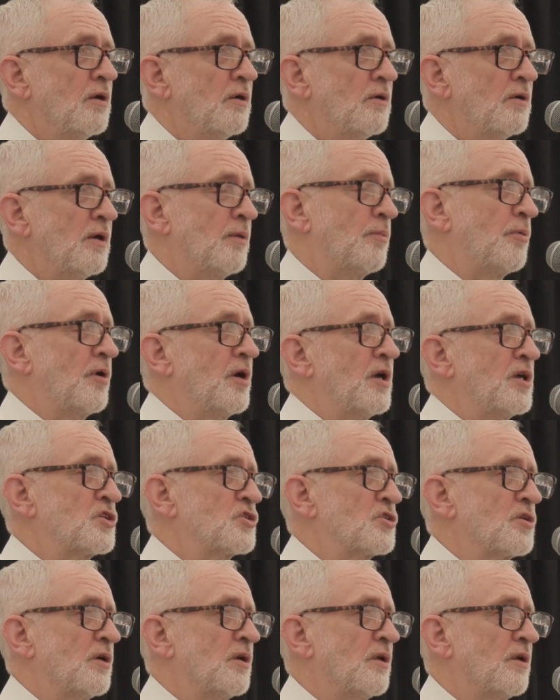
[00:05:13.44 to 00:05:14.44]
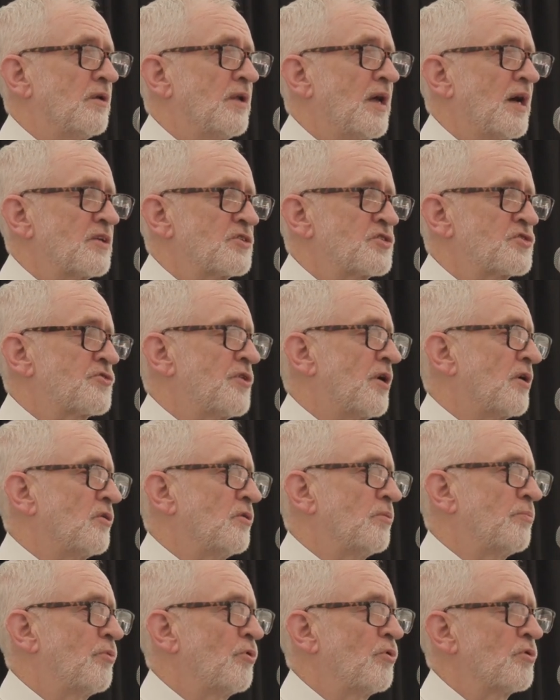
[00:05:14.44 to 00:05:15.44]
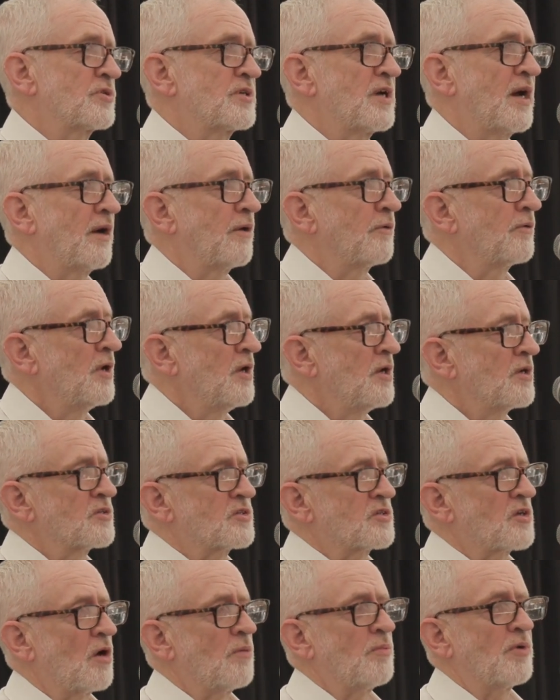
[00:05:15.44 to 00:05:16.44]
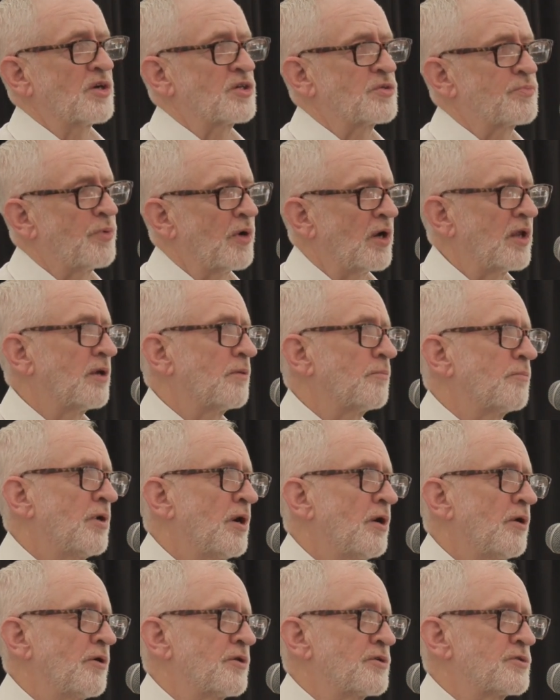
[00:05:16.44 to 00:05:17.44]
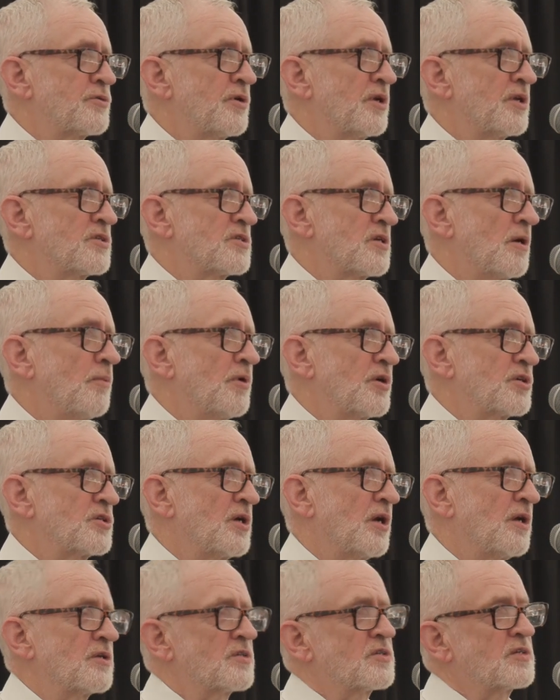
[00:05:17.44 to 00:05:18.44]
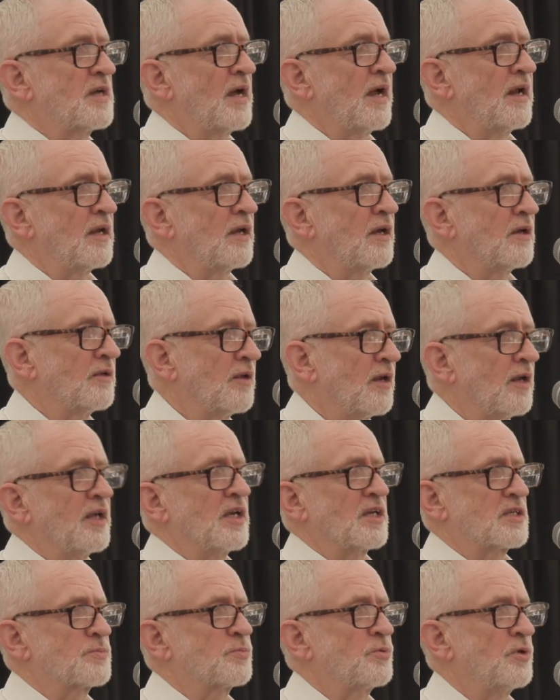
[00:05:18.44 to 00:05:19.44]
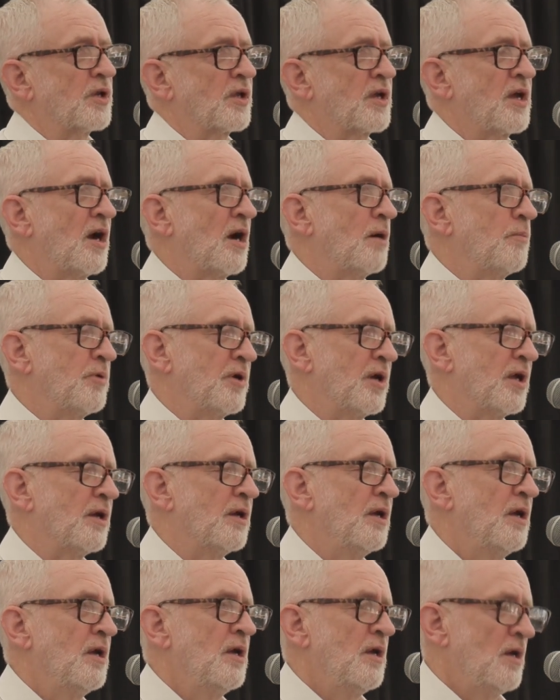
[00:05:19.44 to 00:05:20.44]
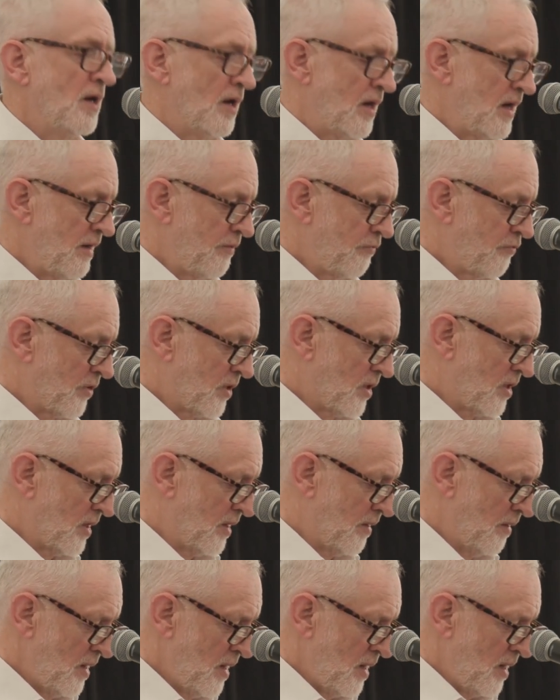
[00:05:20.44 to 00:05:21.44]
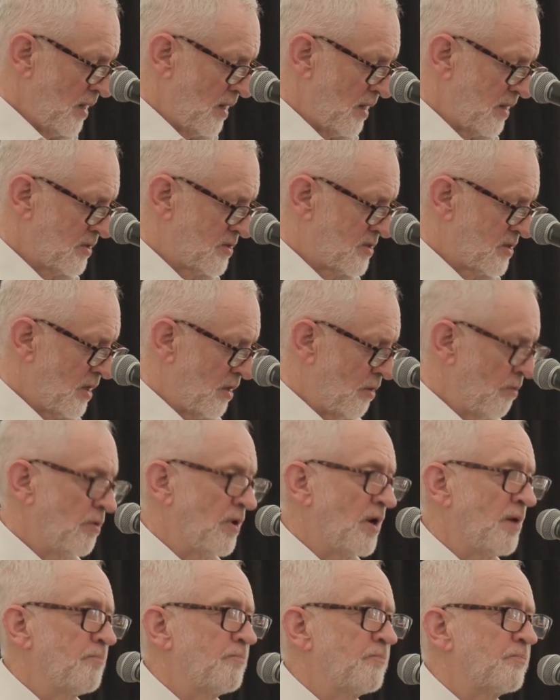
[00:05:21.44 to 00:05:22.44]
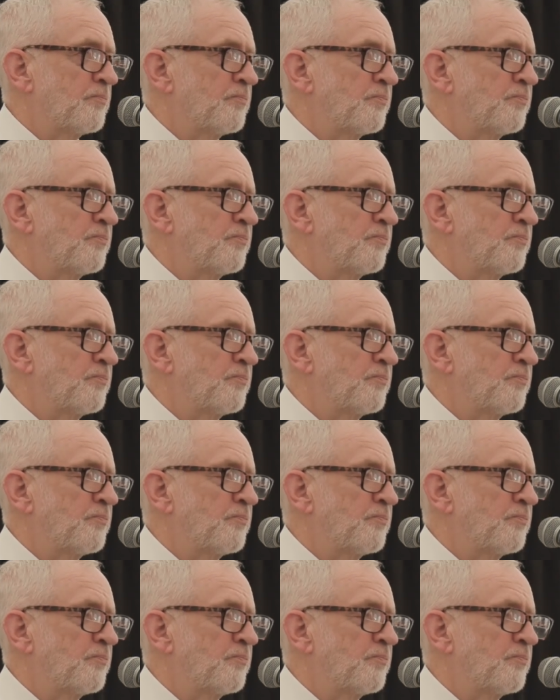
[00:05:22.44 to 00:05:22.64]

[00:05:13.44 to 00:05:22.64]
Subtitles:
liberation. And that struggle brought out so much brilliant poetry and so much understanding and the links between the Caribbean and Africa. And so, and